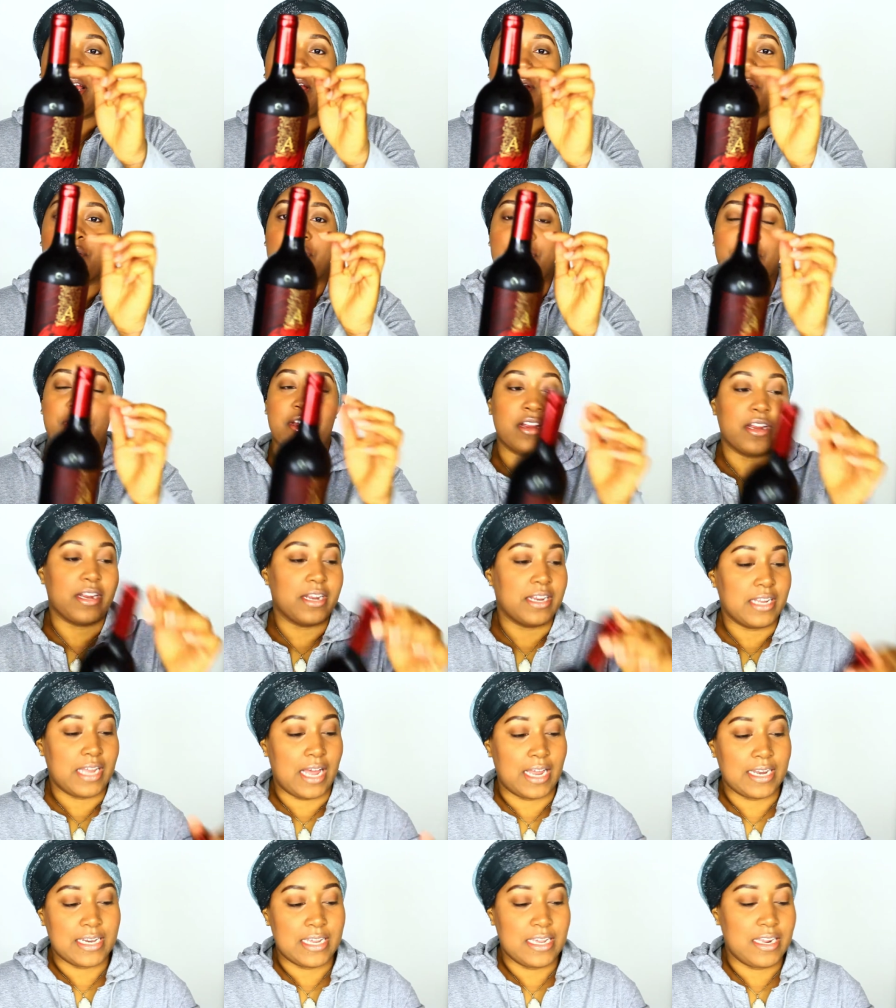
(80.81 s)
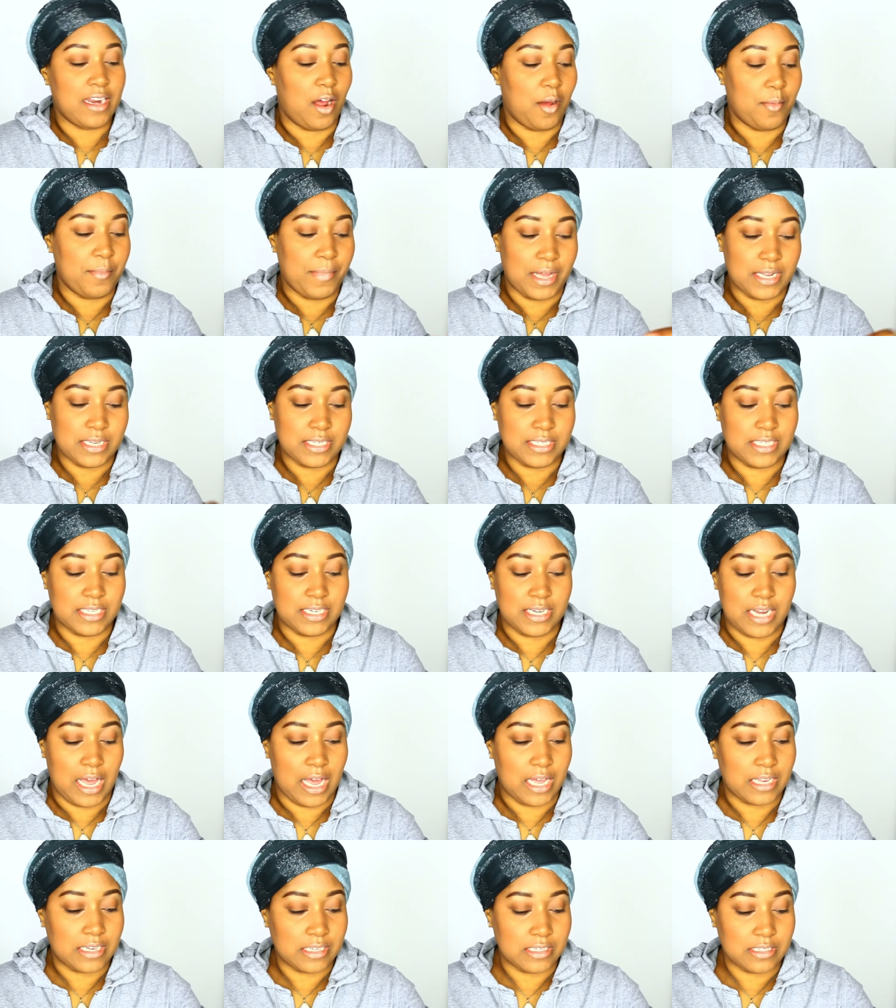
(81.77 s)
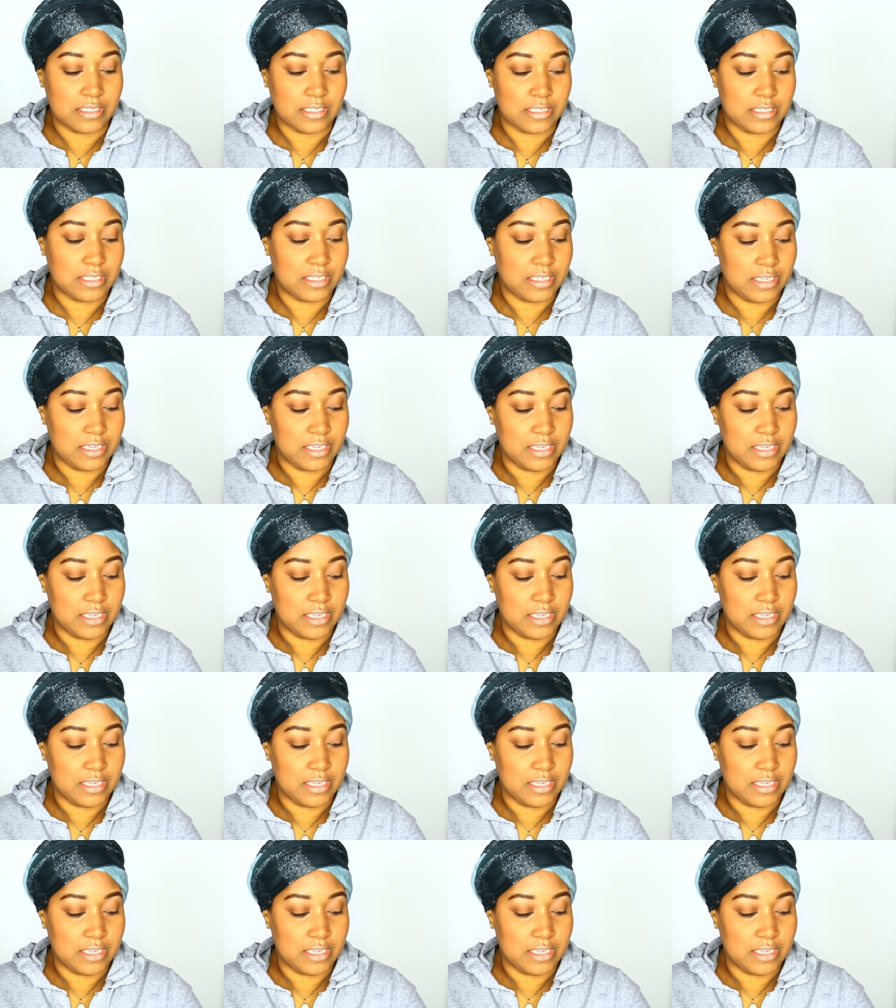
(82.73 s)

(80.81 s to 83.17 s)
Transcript: down here i need all my ten dollars